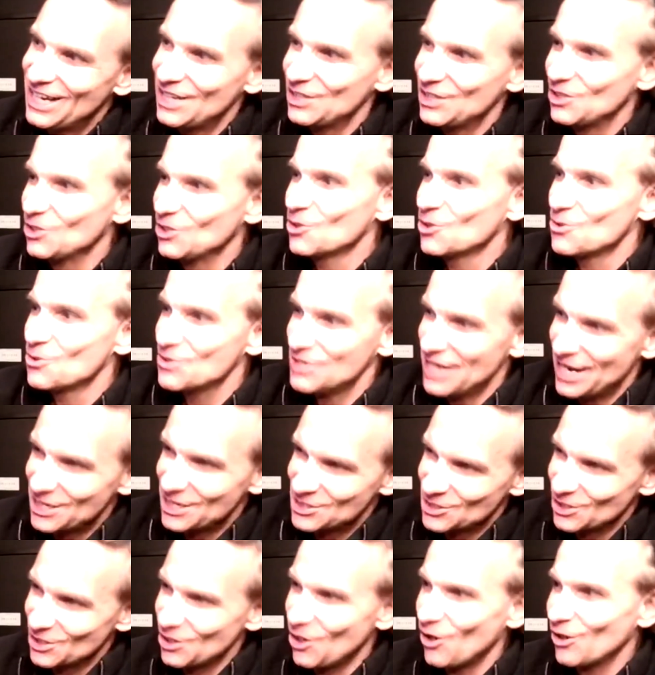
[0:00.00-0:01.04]
you lose
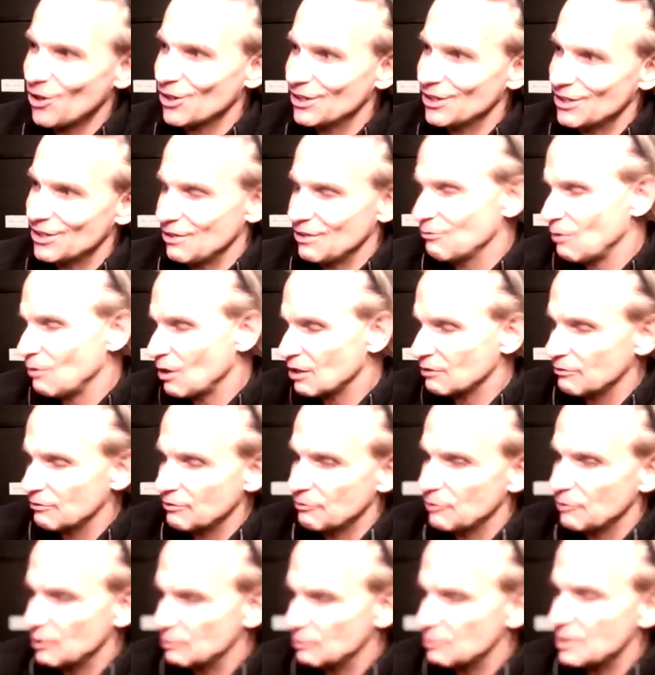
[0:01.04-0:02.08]
actually
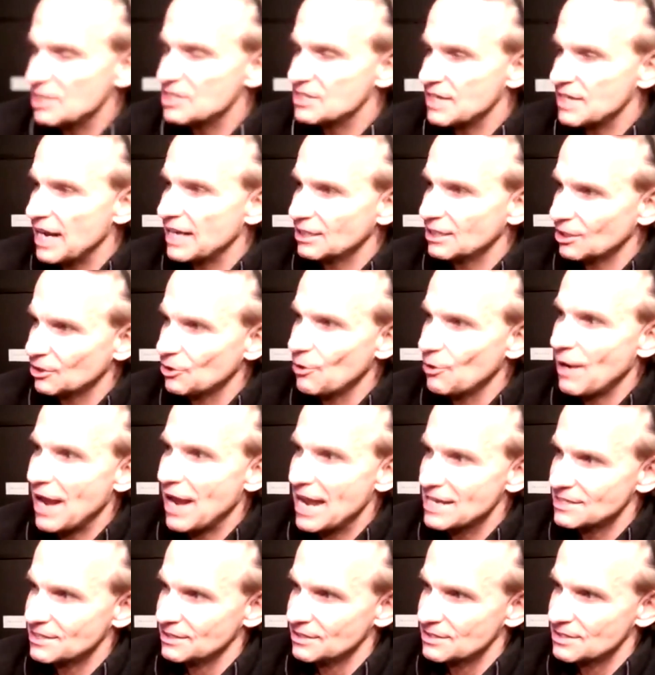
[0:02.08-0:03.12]
you recycle your
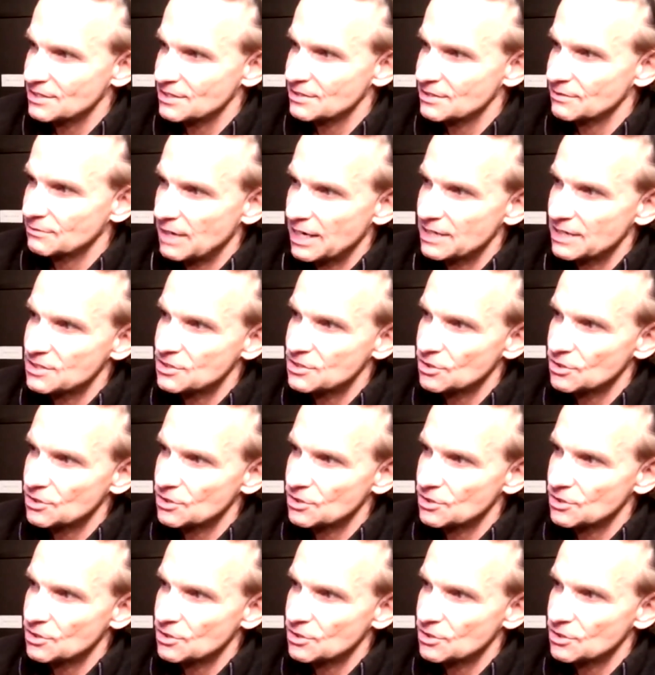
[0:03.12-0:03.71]
assets, right?